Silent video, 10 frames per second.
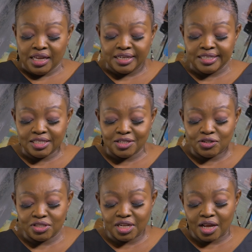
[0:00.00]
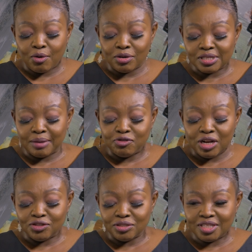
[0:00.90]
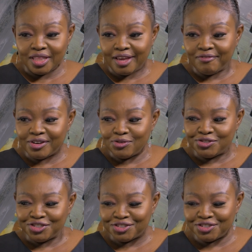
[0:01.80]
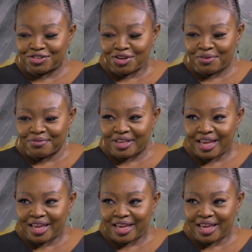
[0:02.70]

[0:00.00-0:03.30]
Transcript: It is interesting because I'm trying to see the evolution of the